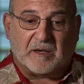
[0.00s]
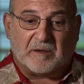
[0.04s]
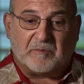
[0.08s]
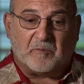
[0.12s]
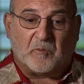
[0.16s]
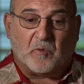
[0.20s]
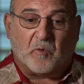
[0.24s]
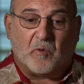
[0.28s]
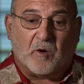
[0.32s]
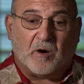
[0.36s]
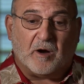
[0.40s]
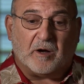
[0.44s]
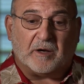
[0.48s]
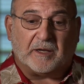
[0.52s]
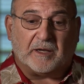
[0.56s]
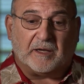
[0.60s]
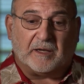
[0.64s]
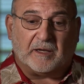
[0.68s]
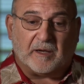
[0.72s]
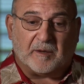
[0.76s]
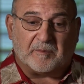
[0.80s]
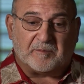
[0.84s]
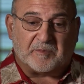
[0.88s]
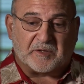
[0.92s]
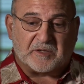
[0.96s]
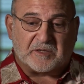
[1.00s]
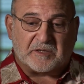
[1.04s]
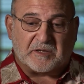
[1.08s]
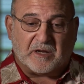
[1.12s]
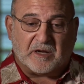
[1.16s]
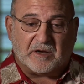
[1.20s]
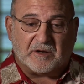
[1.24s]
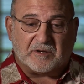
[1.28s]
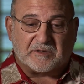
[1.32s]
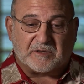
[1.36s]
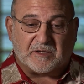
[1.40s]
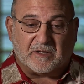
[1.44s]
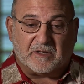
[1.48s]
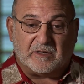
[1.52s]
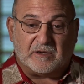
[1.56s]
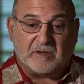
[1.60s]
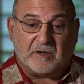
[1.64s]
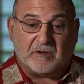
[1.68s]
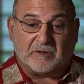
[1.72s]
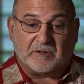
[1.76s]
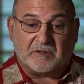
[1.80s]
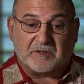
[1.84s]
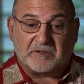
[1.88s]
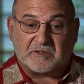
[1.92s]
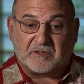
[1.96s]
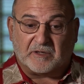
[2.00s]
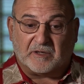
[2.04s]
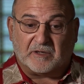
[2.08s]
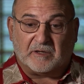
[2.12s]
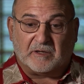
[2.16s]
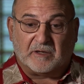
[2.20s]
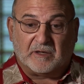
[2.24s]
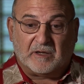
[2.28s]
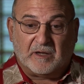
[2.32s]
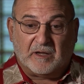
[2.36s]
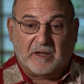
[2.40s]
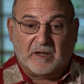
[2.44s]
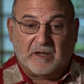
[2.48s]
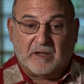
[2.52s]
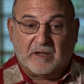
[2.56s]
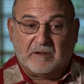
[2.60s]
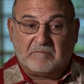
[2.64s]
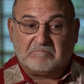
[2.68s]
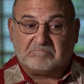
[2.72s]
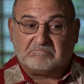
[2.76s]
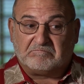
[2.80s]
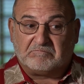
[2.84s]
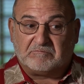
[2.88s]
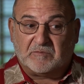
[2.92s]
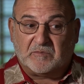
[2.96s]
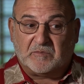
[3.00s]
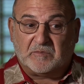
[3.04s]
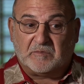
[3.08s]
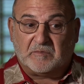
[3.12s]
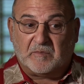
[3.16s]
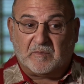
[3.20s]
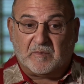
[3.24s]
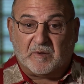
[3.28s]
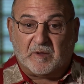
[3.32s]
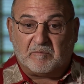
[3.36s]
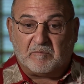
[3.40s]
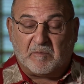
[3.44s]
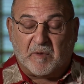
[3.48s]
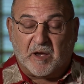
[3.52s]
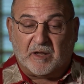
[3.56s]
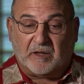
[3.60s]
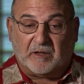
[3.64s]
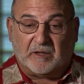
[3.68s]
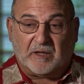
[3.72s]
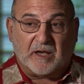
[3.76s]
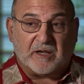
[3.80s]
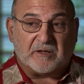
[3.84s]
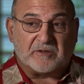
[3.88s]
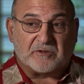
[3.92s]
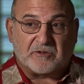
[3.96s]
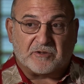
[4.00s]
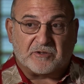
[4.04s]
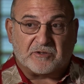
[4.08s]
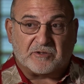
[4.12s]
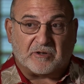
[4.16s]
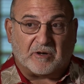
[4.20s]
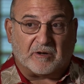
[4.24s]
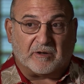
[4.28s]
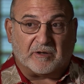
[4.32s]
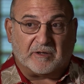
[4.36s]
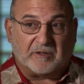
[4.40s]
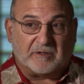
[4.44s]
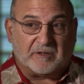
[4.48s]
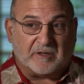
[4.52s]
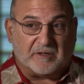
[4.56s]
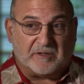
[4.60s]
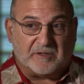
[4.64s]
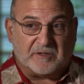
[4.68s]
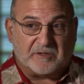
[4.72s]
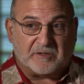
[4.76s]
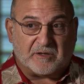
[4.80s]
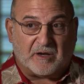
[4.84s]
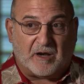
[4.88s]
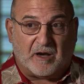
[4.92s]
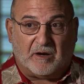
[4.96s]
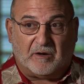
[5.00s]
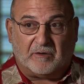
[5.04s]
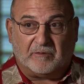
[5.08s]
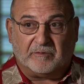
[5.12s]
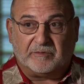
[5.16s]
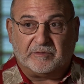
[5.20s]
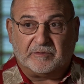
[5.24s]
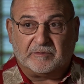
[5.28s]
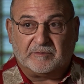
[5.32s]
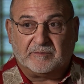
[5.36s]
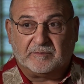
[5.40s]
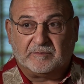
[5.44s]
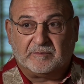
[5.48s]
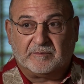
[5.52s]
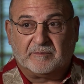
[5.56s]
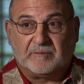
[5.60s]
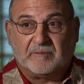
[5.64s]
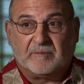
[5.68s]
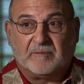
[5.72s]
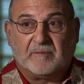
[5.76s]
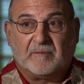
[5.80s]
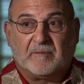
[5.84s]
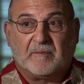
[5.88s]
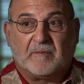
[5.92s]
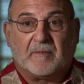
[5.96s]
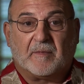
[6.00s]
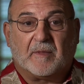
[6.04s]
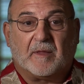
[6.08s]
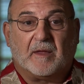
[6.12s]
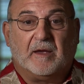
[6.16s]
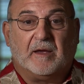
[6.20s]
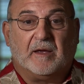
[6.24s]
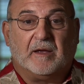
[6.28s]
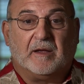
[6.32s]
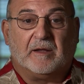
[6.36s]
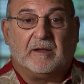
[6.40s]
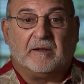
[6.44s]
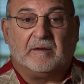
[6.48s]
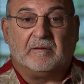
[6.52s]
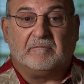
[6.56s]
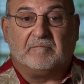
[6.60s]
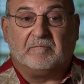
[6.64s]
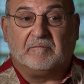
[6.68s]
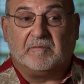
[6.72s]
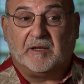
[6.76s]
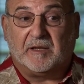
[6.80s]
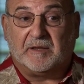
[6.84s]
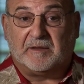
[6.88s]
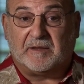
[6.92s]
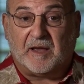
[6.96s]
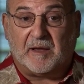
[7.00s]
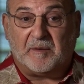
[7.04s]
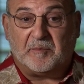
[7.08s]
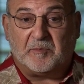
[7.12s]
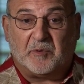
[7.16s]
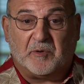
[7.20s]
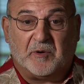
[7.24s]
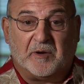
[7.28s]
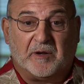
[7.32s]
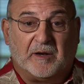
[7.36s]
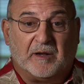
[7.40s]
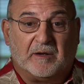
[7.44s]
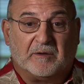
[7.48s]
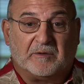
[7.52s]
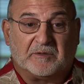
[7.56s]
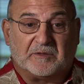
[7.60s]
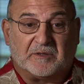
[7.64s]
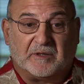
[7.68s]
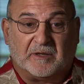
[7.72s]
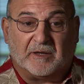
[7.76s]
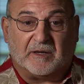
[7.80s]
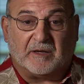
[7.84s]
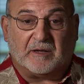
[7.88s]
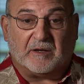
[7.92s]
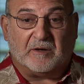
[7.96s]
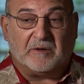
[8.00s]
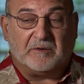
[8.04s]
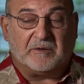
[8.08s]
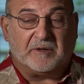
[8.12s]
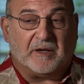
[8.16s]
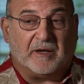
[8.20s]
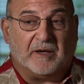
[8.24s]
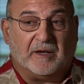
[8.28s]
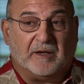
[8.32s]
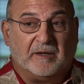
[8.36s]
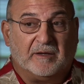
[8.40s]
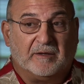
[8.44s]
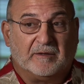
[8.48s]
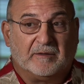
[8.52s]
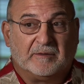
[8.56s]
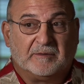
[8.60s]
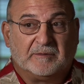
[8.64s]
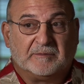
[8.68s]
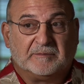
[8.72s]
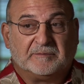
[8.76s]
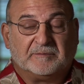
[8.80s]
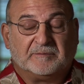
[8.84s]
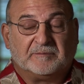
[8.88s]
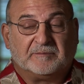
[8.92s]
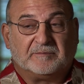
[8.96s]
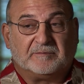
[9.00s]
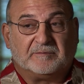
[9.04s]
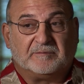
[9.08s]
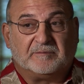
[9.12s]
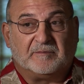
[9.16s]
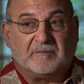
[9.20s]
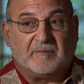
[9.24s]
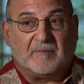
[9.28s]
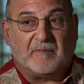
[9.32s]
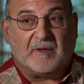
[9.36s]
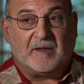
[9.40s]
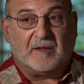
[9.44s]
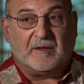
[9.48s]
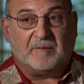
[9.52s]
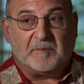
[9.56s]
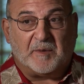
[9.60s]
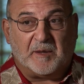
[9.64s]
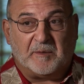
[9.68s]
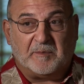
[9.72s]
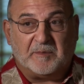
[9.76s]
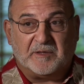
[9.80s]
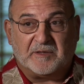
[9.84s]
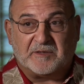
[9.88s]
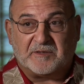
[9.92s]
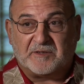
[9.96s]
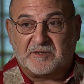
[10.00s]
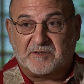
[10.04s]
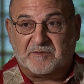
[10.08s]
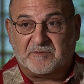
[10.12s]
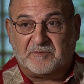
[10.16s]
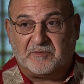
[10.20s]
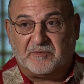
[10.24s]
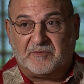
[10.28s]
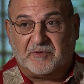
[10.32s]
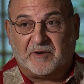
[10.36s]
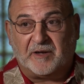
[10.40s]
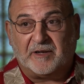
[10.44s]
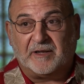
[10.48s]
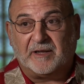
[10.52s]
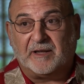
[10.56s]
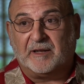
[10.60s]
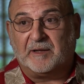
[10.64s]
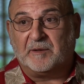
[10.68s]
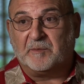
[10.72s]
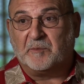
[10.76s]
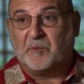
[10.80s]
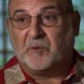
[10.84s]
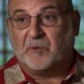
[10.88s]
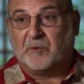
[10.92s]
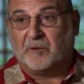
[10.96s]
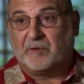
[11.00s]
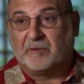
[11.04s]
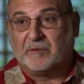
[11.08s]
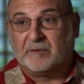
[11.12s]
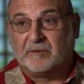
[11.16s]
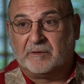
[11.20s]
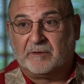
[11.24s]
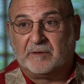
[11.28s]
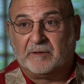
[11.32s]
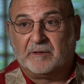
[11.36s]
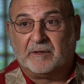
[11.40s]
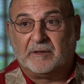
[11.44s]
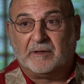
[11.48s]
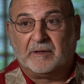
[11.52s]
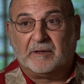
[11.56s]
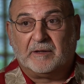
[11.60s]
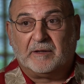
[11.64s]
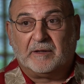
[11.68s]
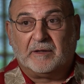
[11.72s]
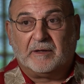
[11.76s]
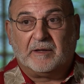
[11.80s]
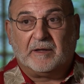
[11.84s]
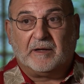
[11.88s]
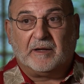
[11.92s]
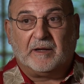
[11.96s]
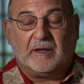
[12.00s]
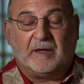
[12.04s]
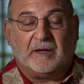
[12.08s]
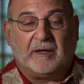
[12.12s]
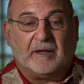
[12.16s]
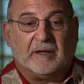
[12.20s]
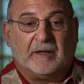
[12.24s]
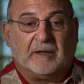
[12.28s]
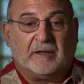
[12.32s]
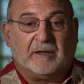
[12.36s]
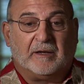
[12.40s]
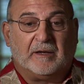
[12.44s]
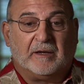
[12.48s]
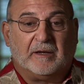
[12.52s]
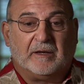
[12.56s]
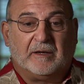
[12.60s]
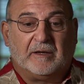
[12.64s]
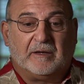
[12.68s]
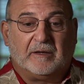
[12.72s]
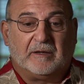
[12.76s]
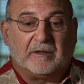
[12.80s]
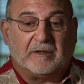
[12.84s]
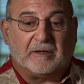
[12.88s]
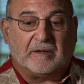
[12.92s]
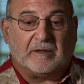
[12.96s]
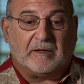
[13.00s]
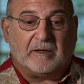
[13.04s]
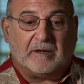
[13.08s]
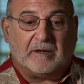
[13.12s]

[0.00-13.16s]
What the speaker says: I'm walking up the stairs, I notice that my legs are starting to dissolve. And at that point, I was like, okay, yeah, maybe this isn't funny anymore. And